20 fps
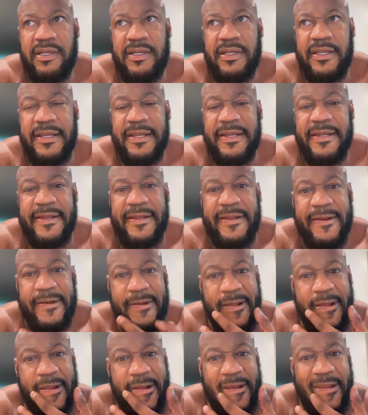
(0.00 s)

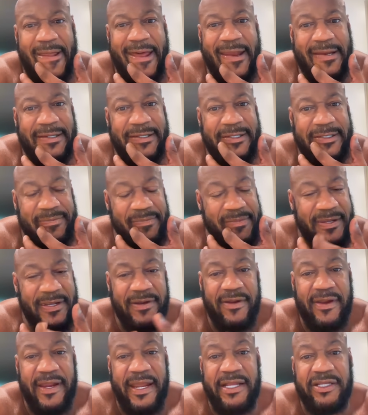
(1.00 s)
And a lot of these
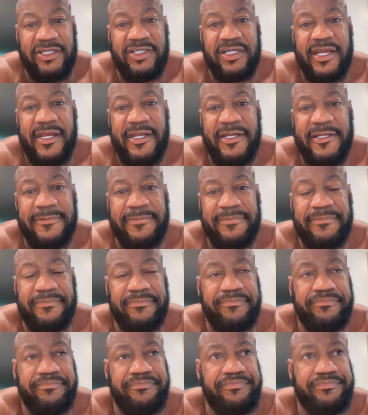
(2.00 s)
men are educated,
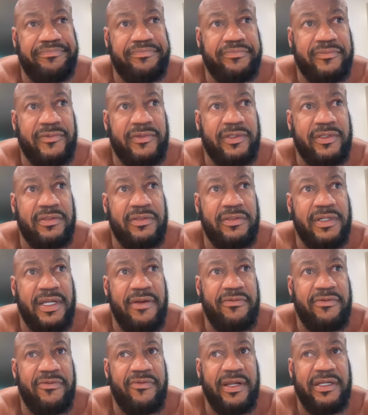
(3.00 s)

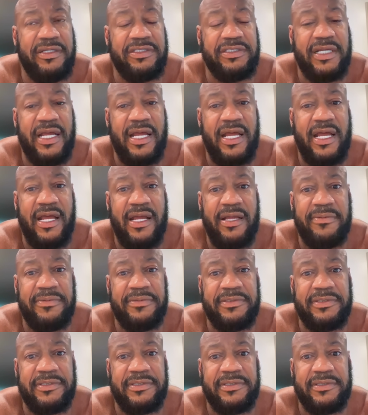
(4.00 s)
have great
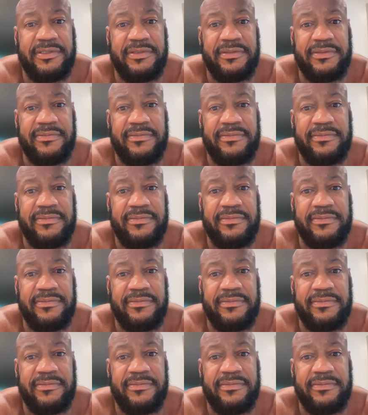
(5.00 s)
jobs.